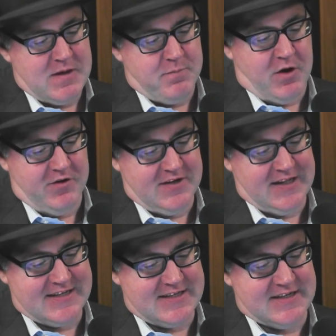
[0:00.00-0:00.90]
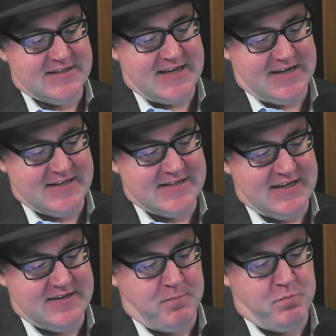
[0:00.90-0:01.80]
Bond and Lexcen had sat down and
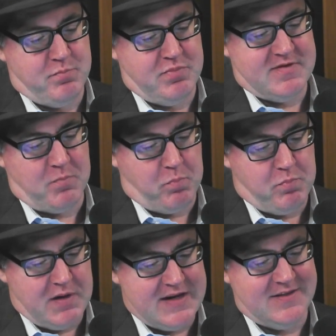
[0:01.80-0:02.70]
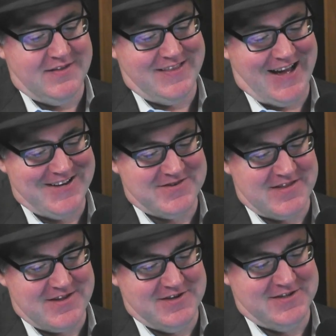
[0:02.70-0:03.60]
said to to beat the
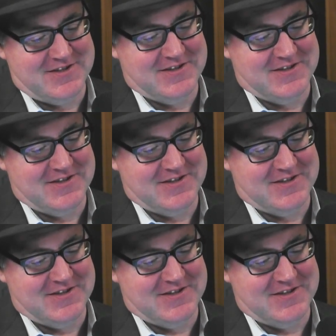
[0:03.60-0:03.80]
132